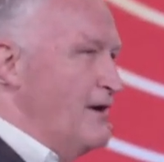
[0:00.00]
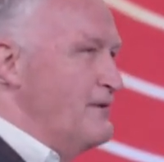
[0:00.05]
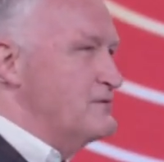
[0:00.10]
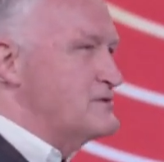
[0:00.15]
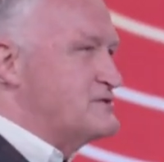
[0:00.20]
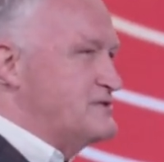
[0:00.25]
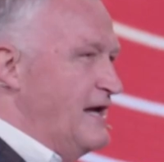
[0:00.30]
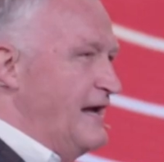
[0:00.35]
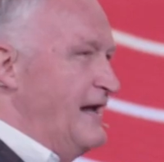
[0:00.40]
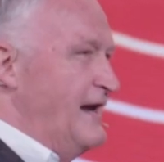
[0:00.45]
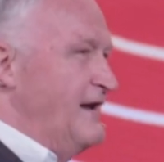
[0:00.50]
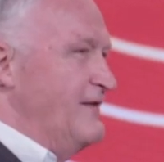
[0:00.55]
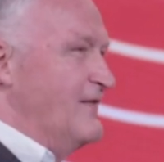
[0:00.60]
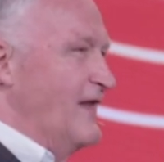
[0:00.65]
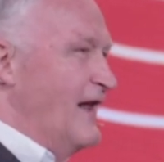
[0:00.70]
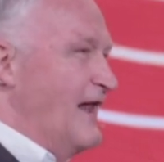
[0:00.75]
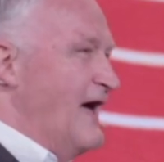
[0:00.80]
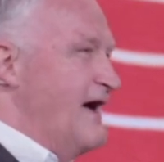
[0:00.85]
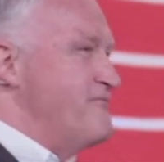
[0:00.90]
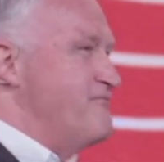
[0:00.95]
Understanding
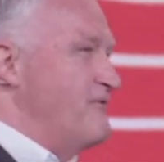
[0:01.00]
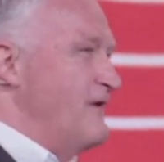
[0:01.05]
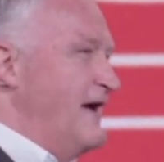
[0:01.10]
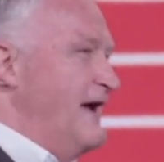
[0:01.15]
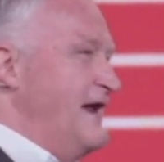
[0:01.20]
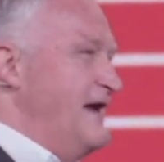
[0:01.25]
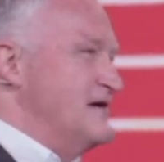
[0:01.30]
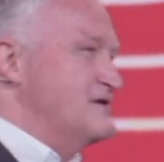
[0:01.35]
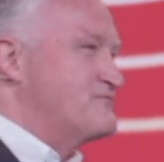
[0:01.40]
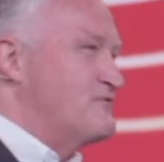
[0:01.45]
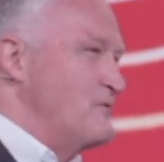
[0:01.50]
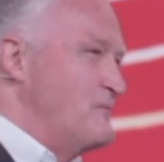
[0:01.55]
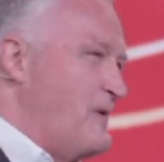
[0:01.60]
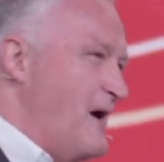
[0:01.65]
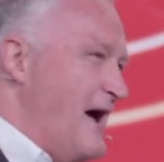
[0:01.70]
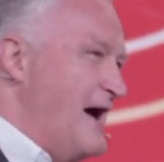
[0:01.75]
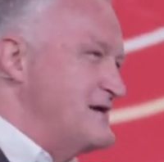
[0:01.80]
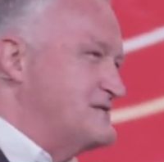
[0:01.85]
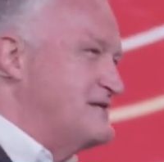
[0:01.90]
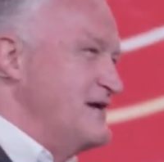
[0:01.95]
the left lane is for
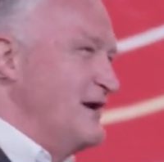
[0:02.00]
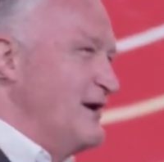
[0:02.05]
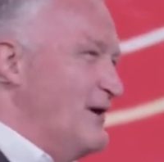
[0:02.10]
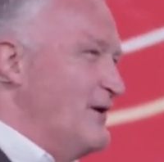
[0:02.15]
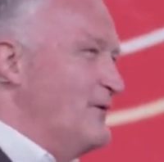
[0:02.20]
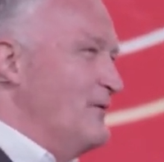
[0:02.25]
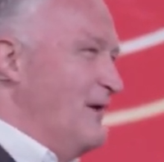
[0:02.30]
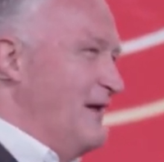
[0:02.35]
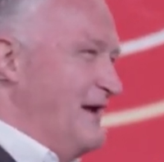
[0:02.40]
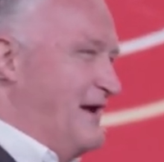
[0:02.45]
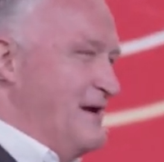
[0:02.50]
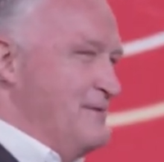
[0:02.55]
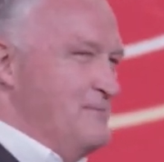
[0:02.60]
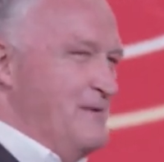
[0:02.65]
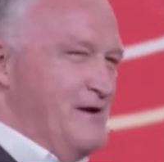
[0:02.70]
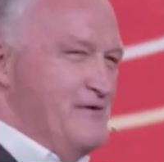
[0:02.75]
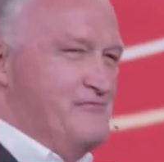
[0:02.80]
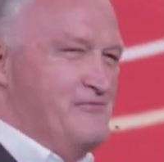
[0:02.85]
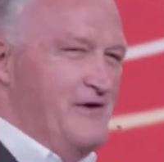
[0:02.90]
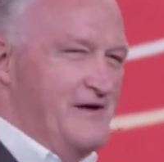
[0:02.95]
passing only can
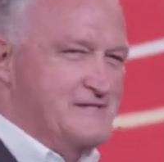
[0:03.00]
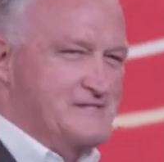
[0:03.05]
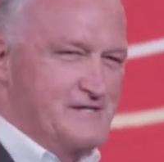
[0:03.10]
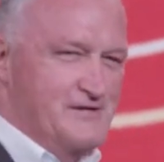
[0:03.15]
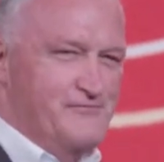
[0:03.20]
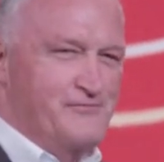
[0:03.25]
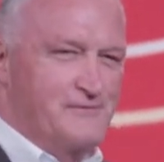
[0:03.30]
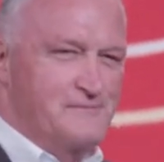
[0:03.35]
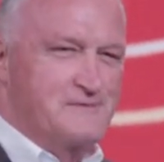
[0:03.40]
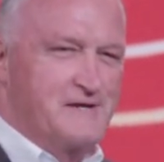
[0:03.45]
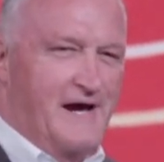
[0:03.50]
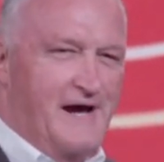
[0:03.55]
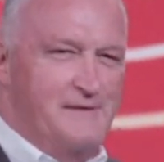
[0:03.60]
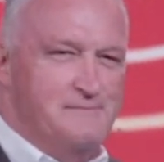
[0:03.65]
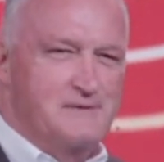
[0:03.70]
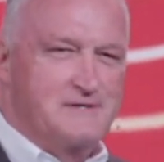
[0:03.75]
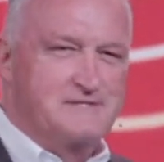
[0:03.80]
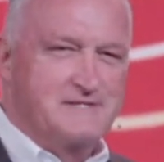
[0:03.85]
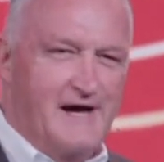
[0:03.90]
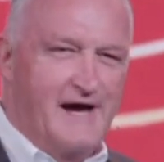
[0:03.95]
be offensive from
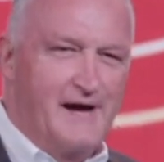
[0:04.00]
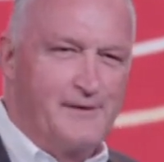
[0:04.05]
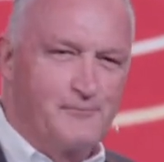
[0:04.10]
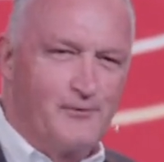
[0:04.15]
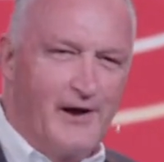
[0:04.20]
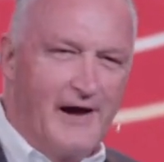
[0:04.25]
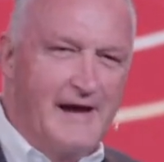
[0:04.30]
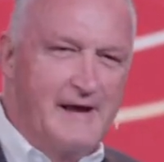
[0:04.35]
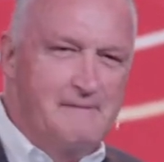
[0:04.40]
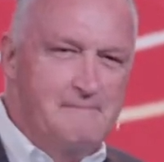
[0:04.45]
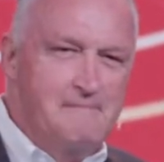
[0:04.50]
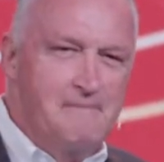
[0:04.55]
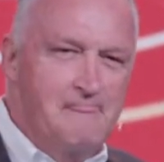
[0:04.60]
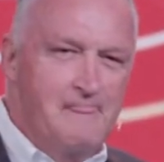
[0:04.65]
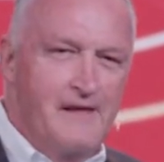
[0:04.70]
time to time, right?